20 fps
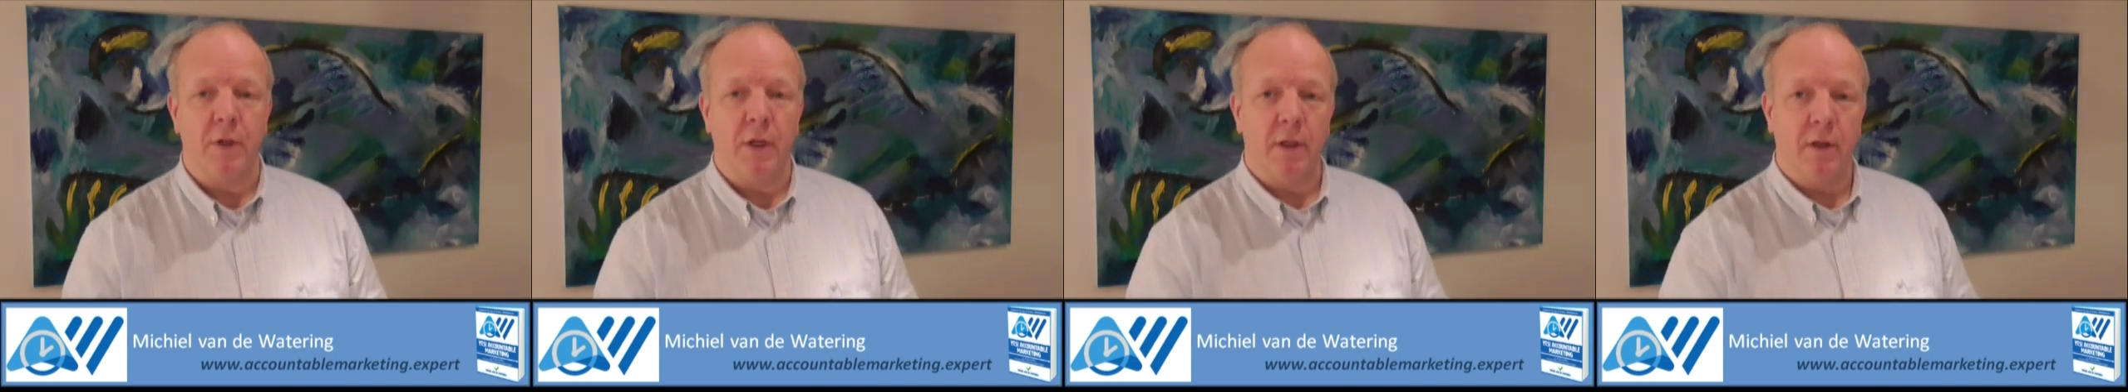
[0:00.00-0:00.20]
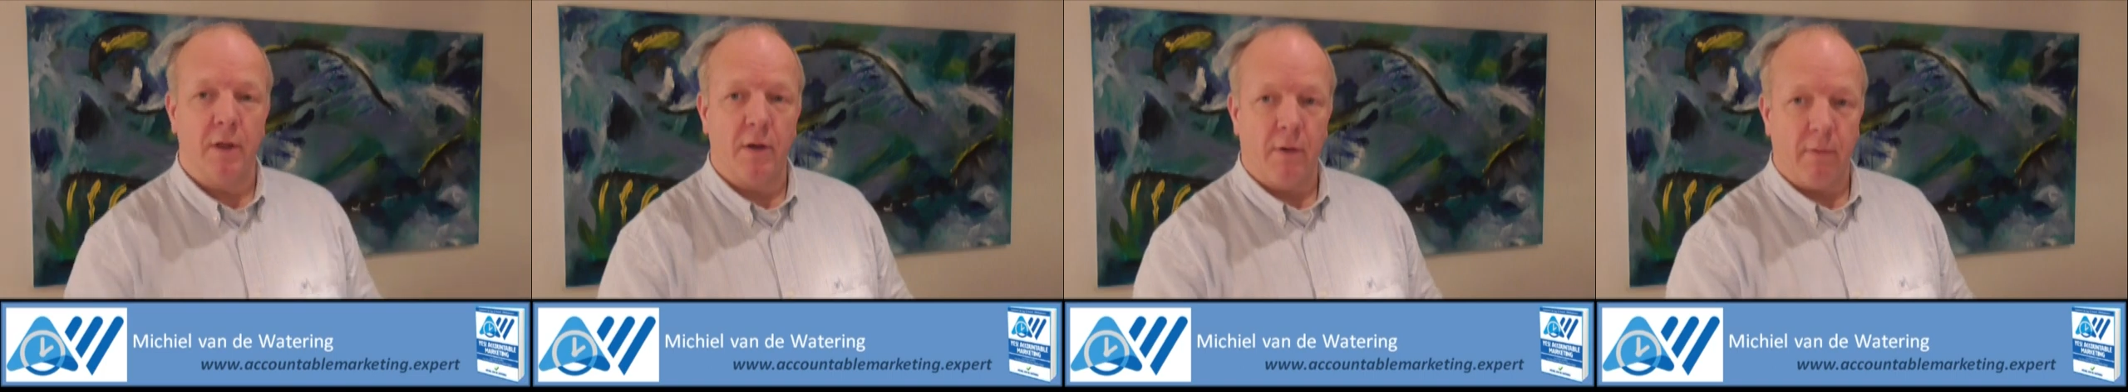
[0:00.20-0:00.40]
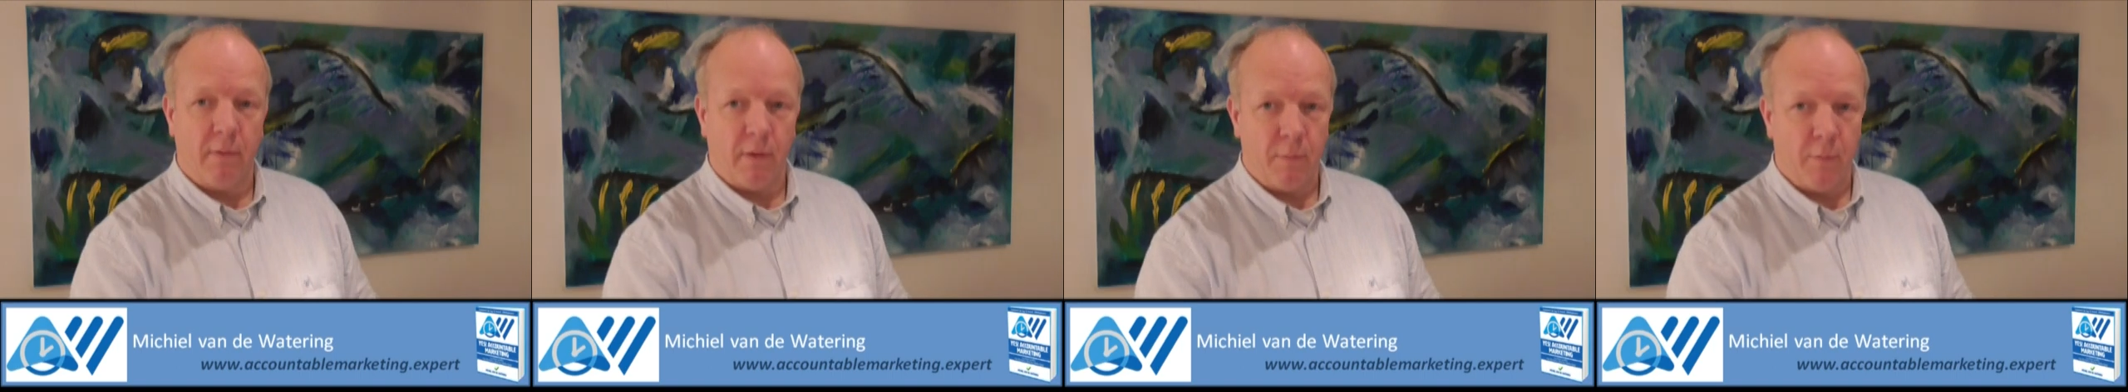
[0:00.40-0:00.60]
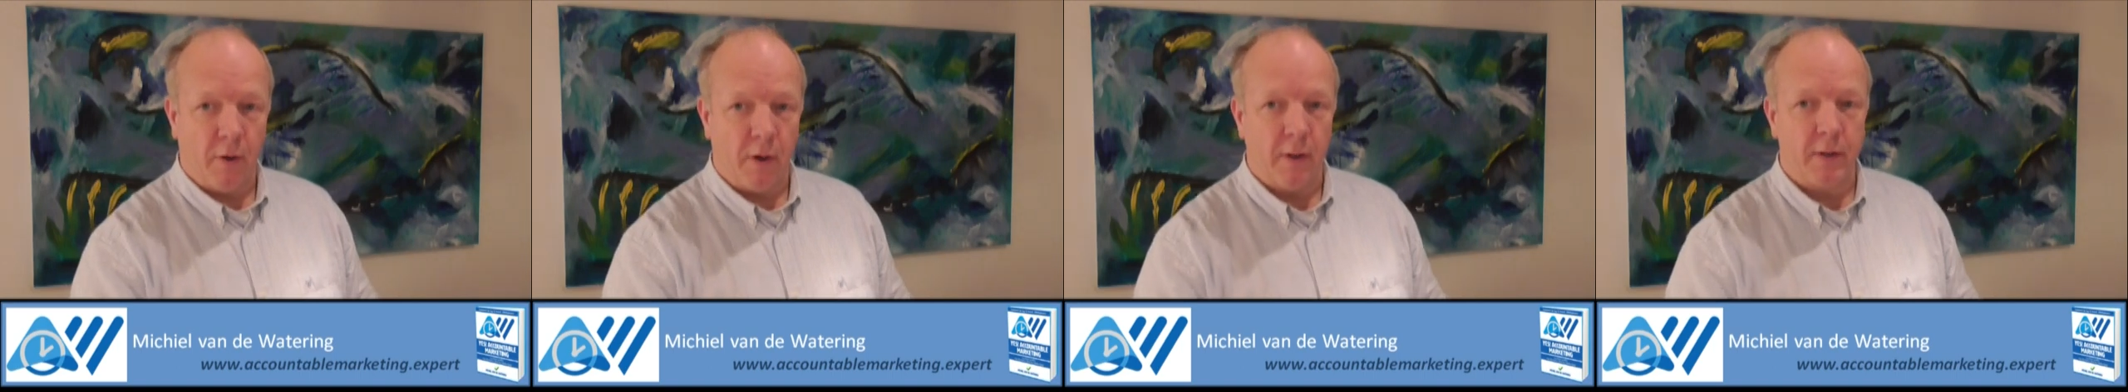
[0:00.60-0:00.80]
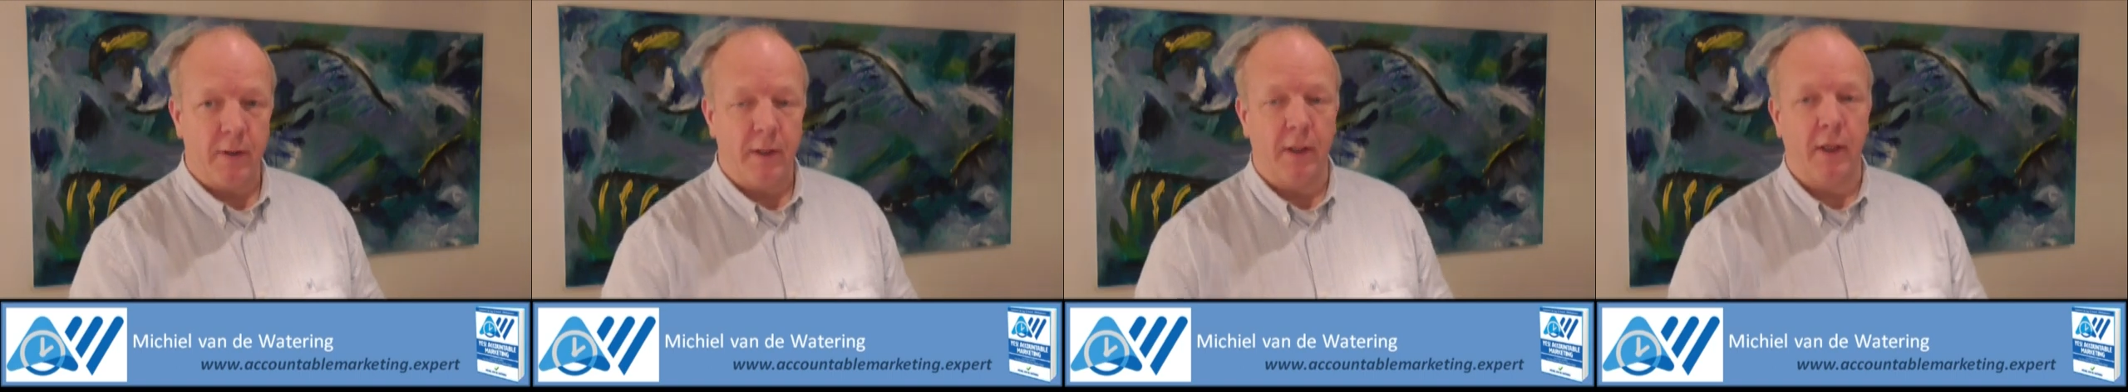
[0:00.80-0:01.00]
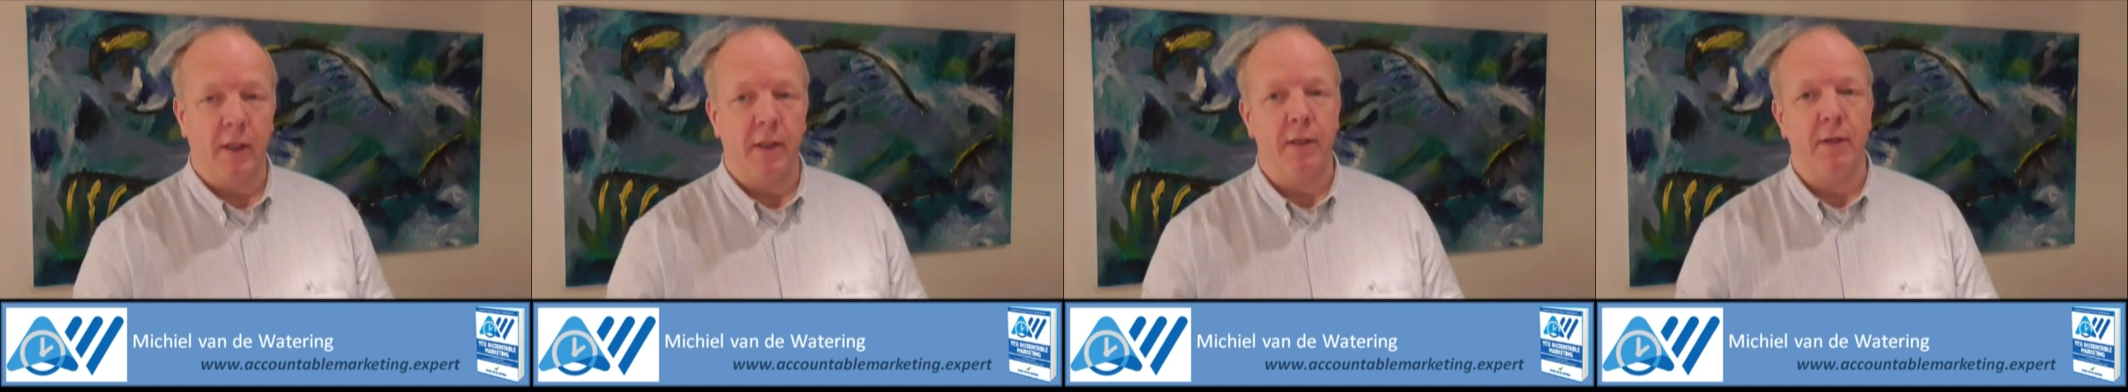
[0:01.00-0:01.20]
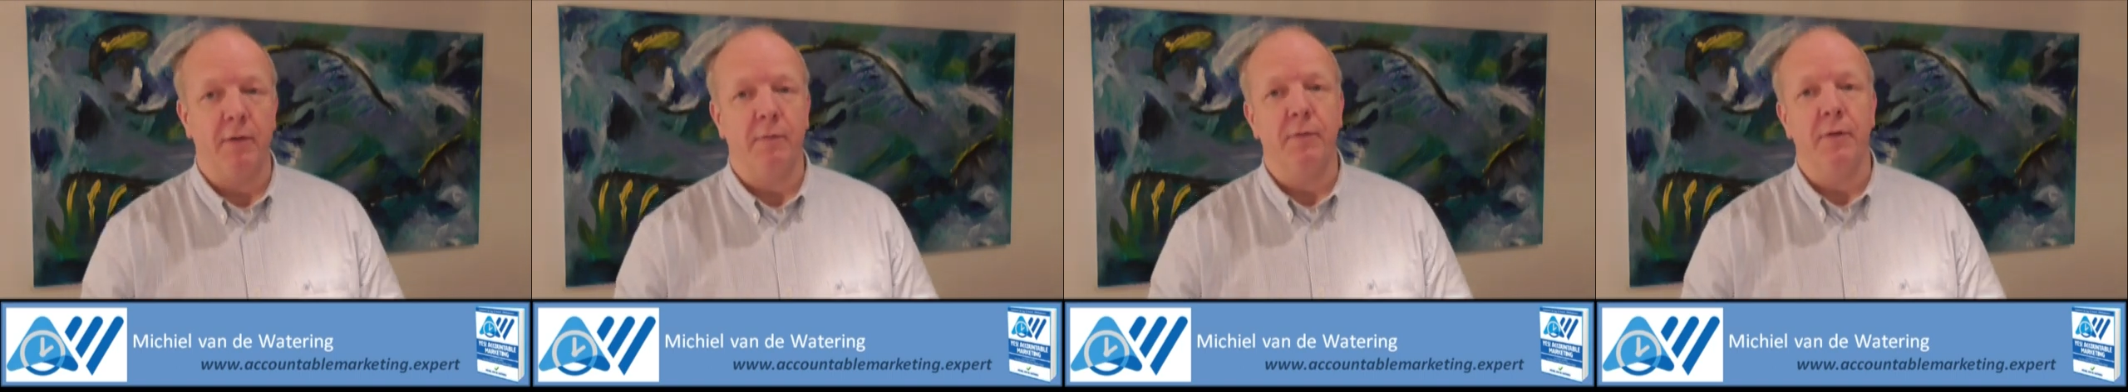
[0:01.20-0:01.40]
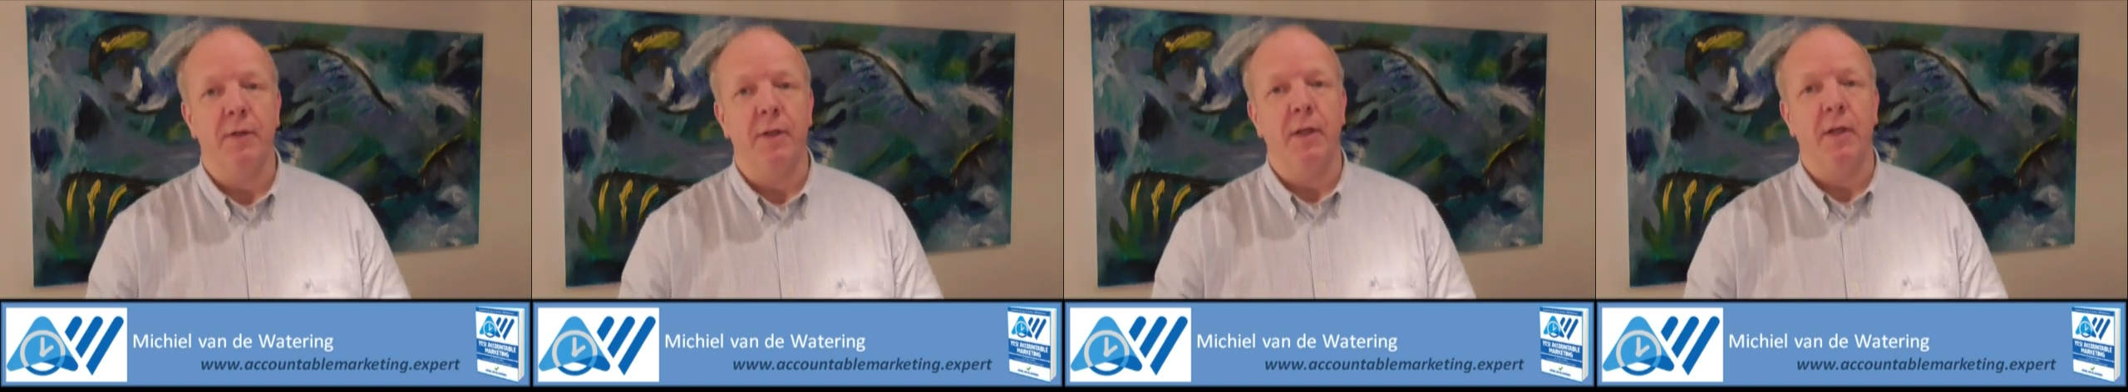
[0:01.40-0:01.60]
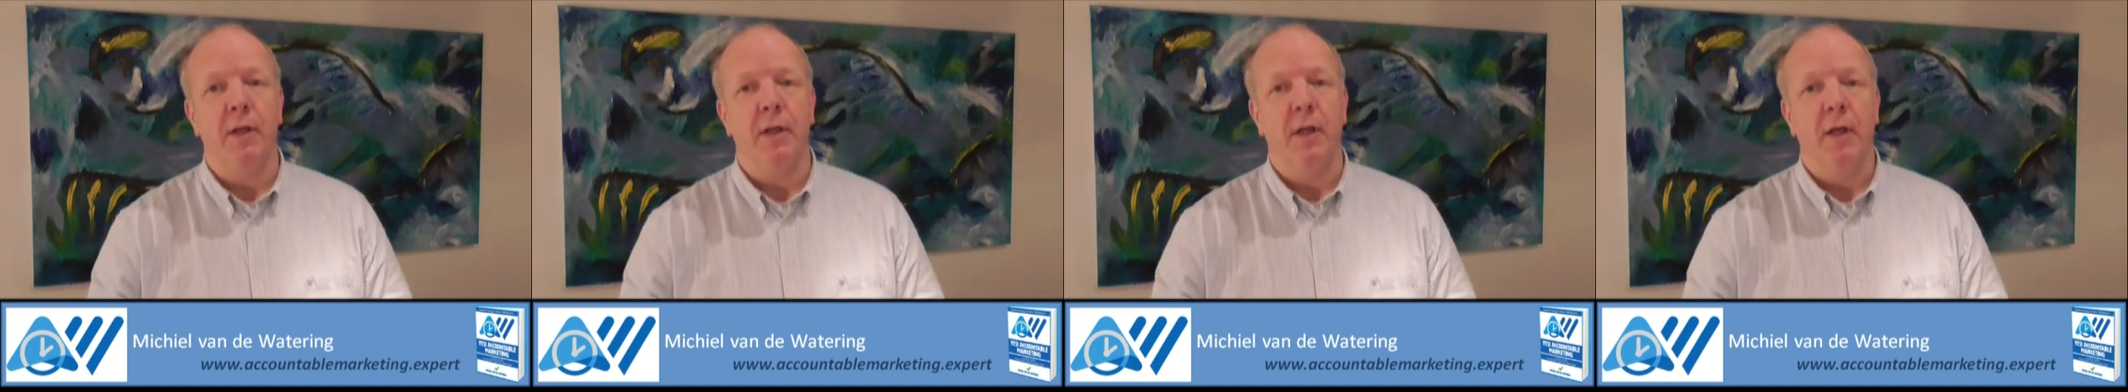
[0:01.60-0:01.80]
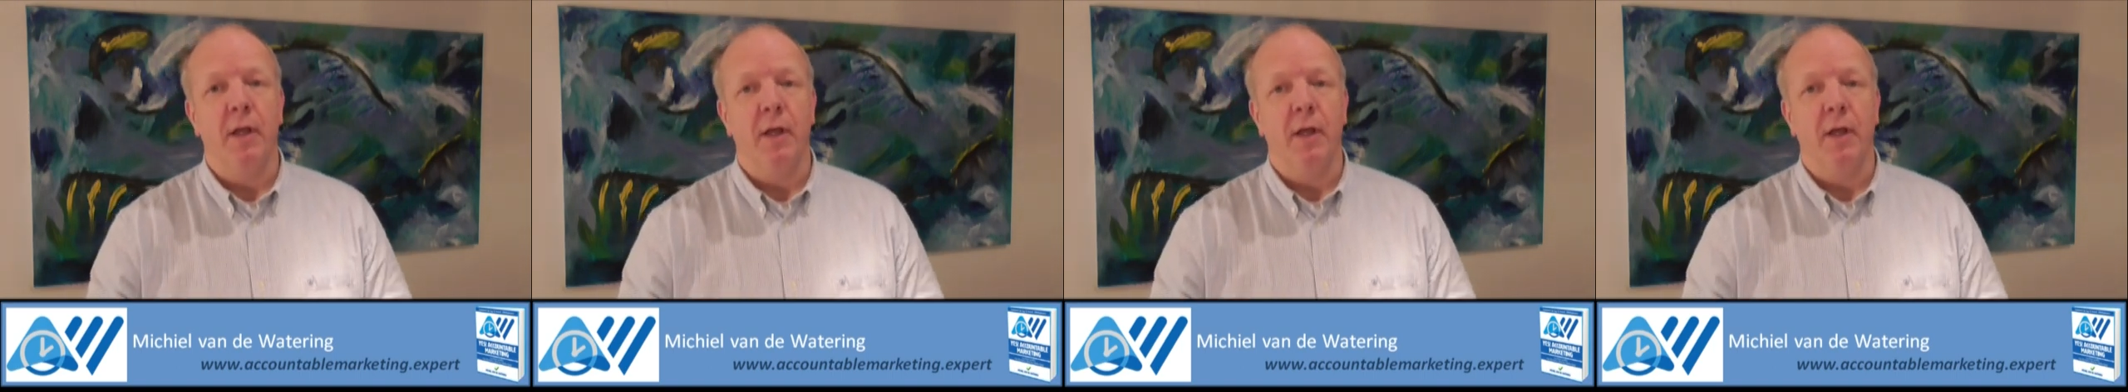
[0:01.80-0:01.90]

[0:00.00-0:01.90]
in a direct marketing activity